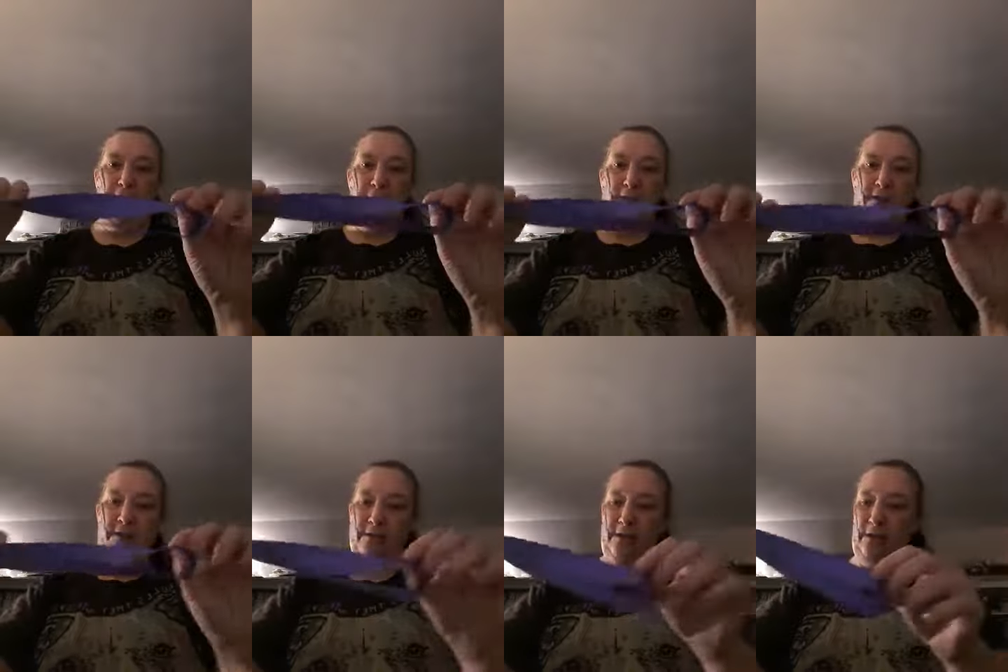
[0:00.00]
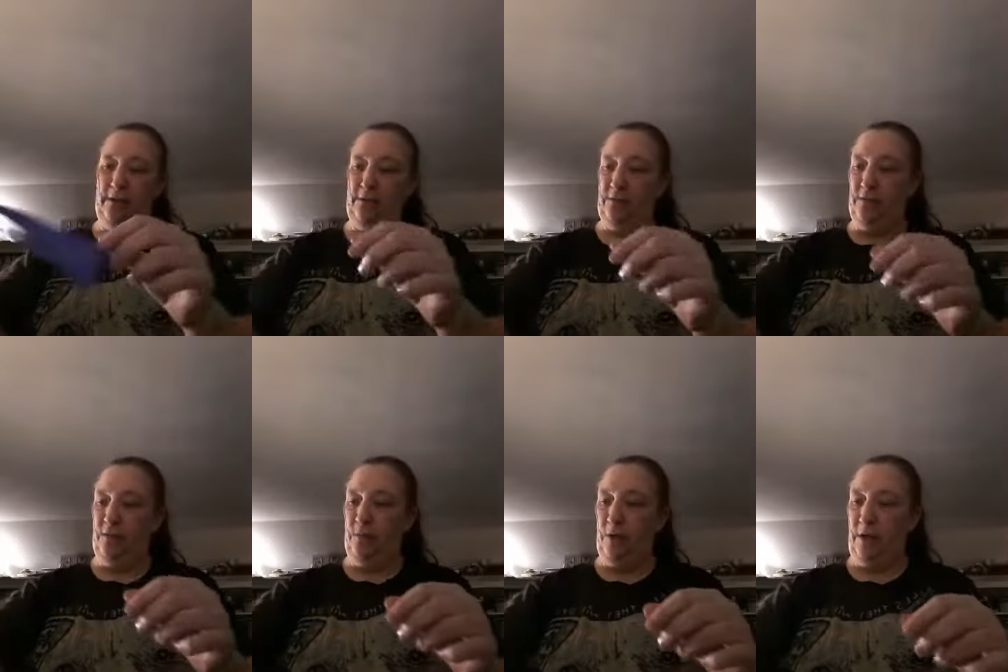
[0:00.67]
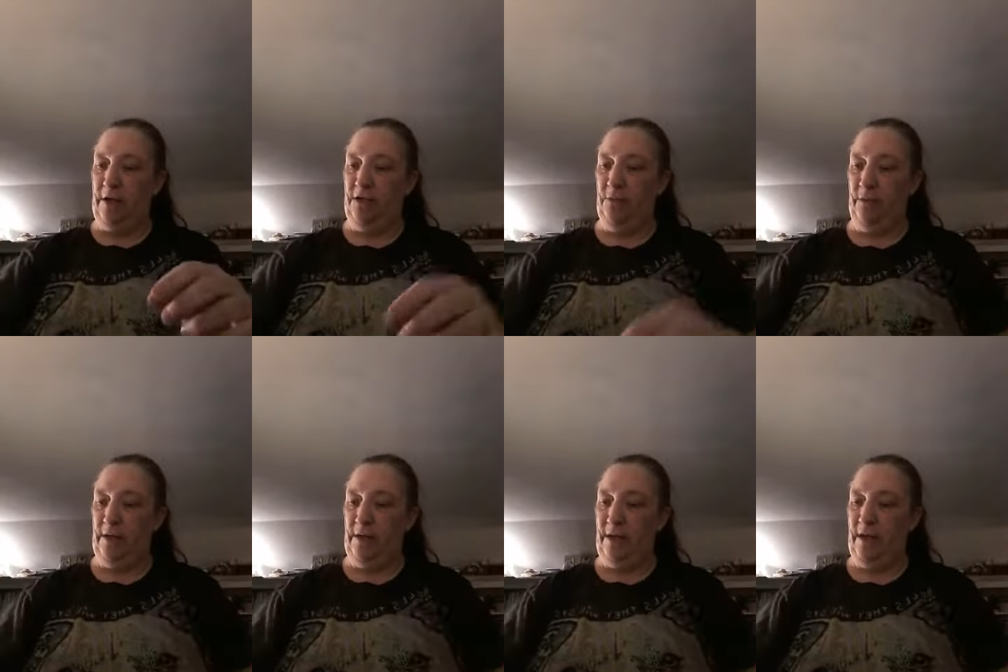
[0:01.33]
This is a little too wide. You
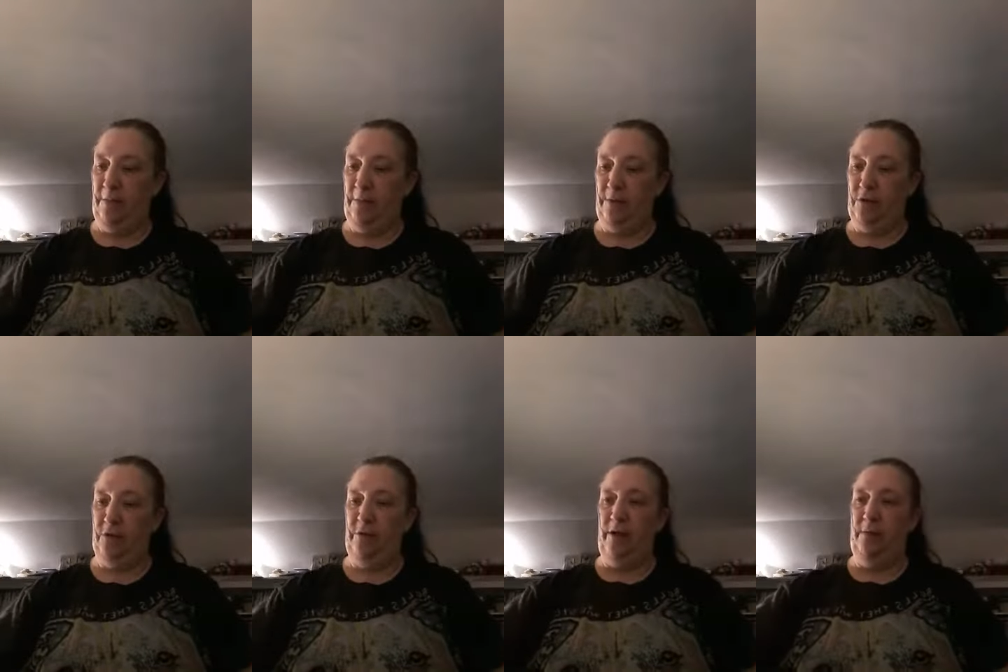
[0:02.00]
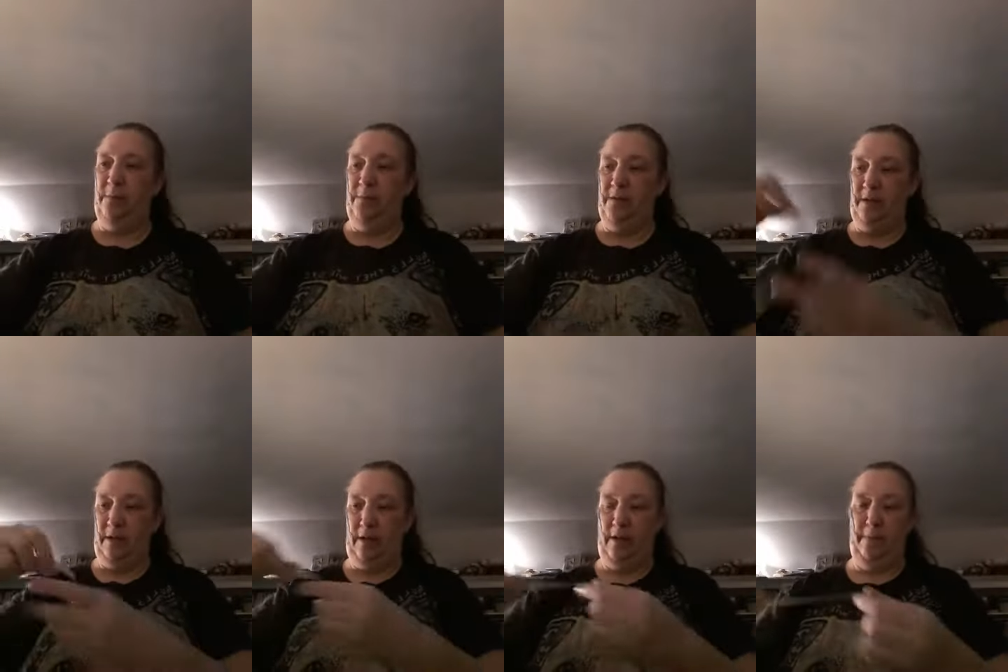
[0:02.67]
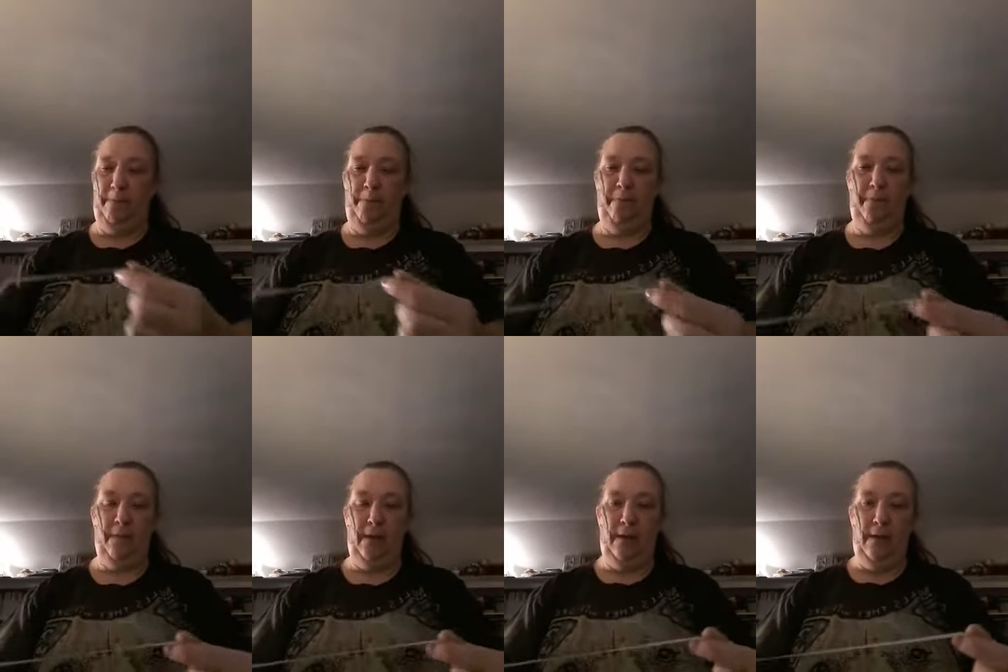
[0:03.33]
want to keep your trims
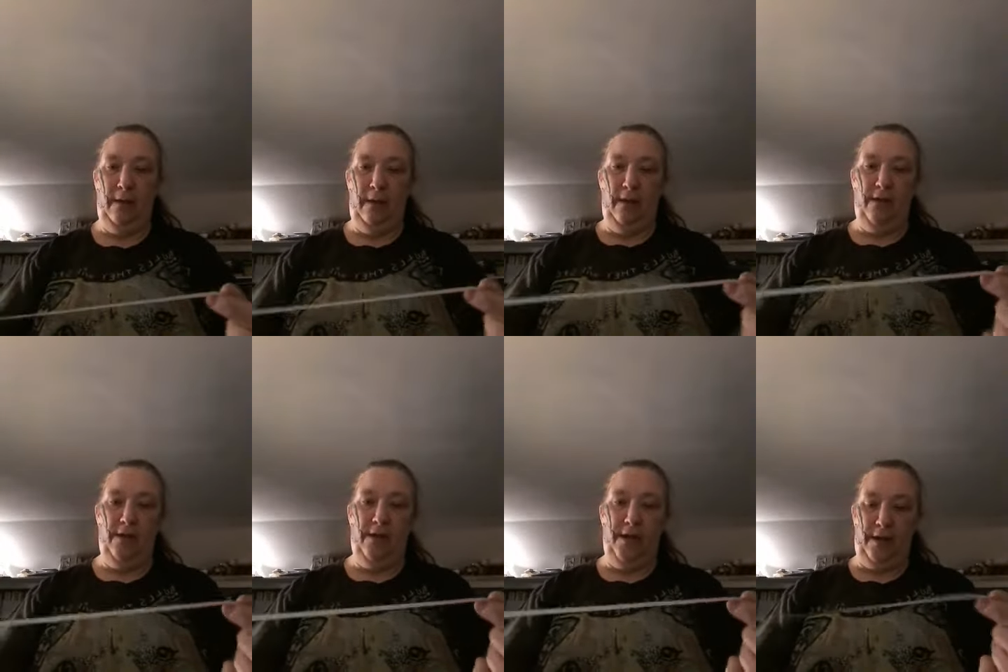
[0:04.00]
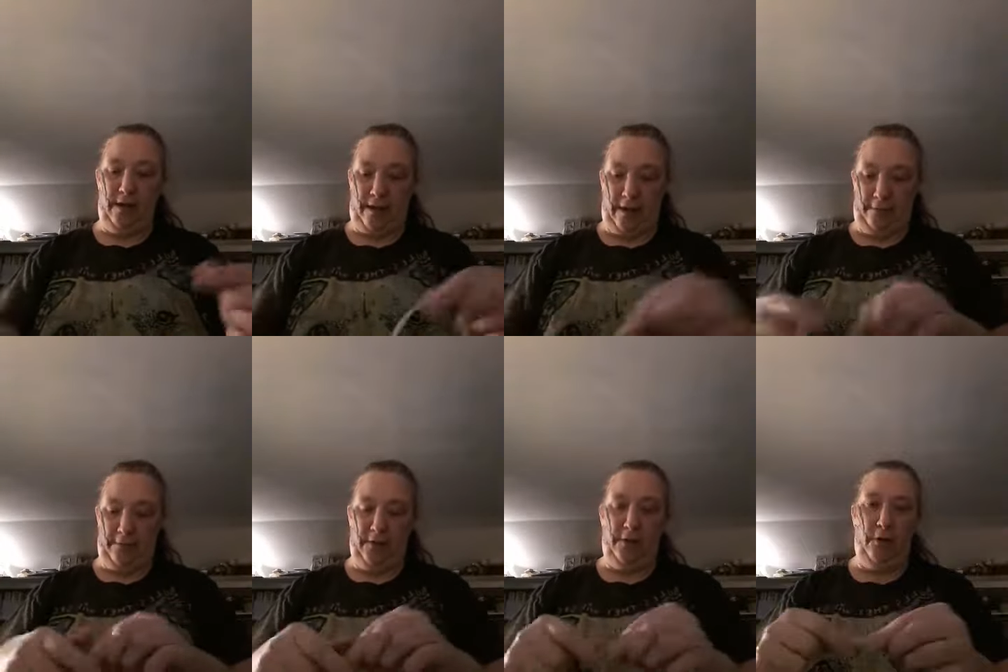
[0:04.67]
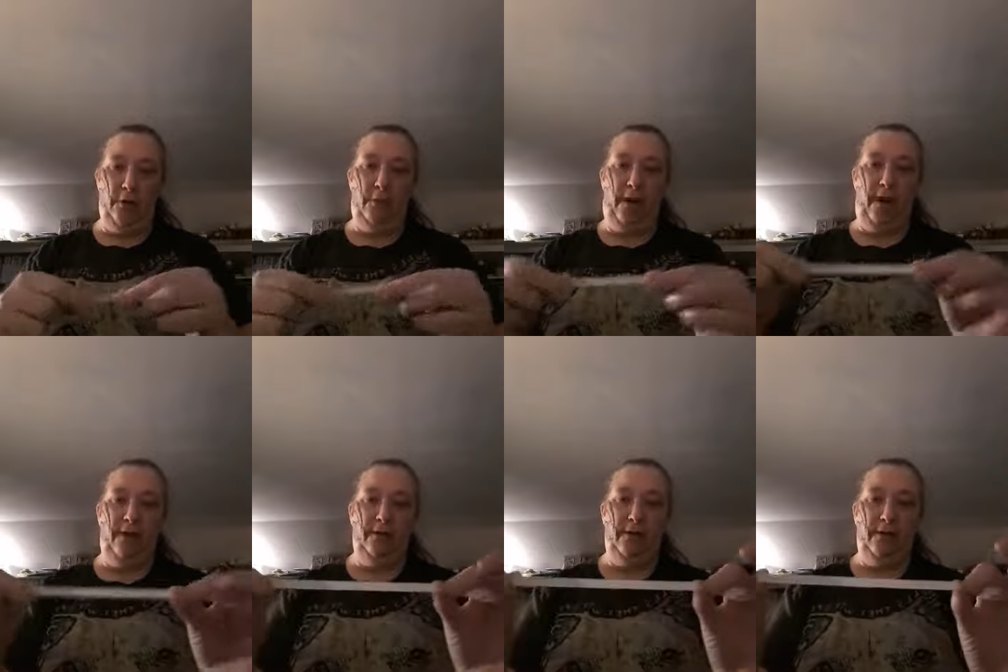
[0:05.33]
thin enough to go
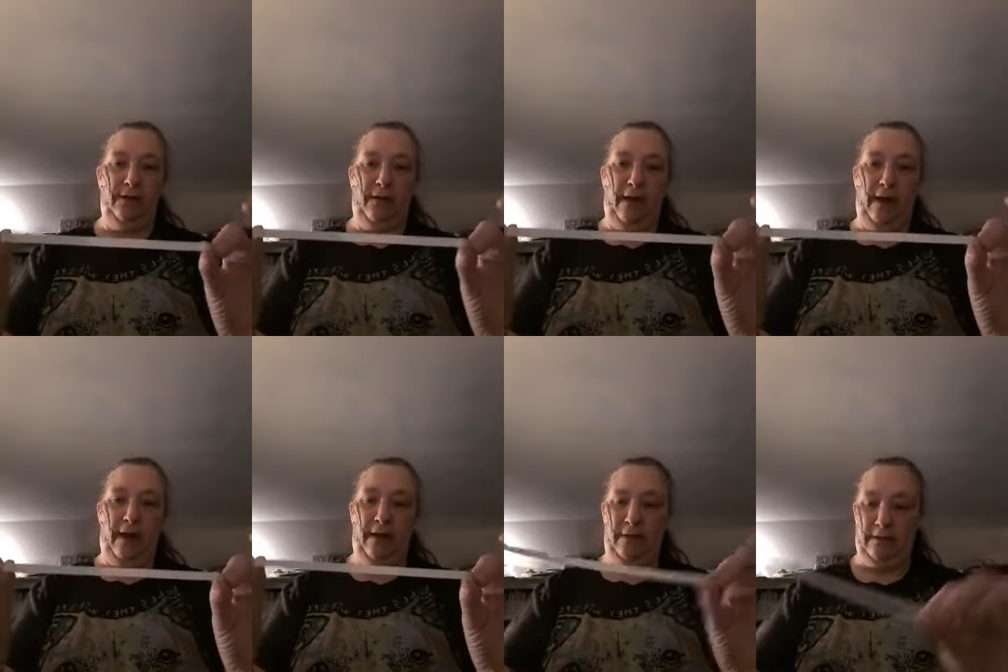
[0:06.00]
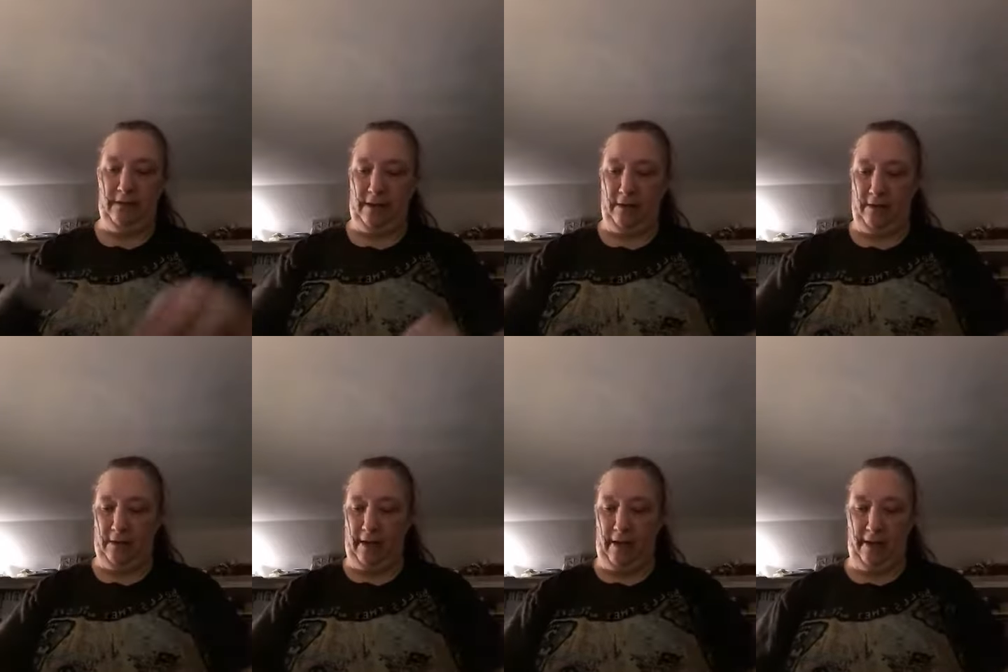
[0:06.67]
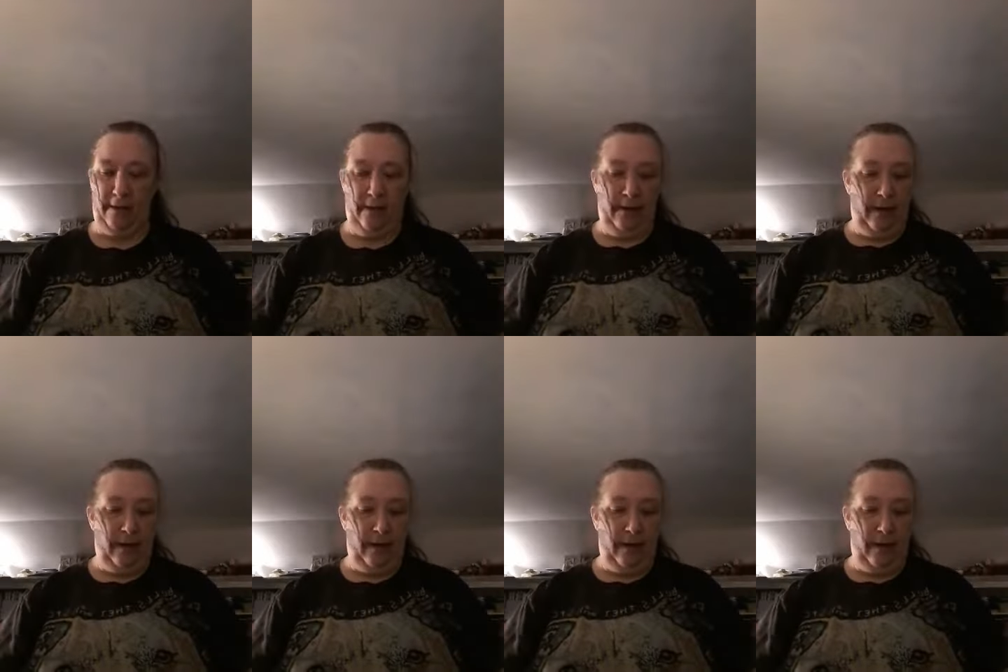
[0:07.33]
around, okay? So I got that.